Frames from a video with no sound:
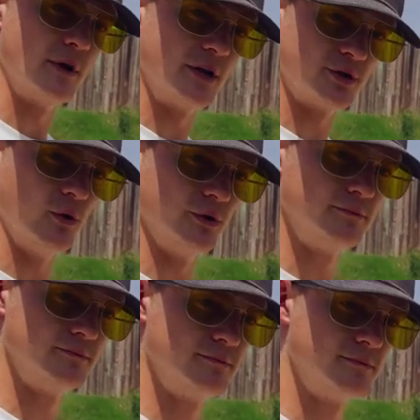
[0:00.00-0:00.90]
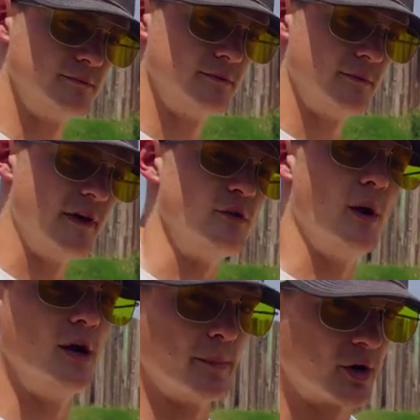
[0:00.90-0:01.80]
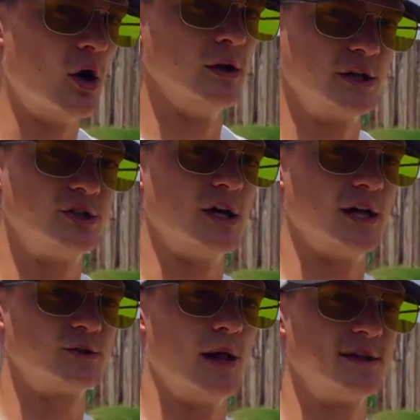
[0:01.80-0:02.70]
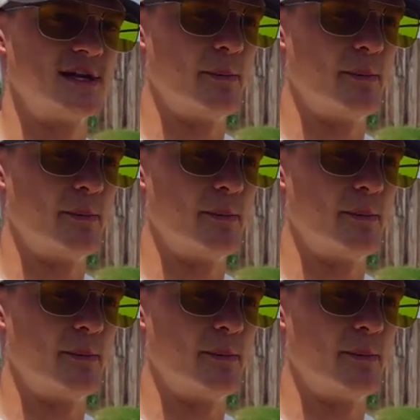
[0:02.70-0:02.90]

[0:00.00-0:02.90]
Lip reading: threshold. If you end up calling shots while it's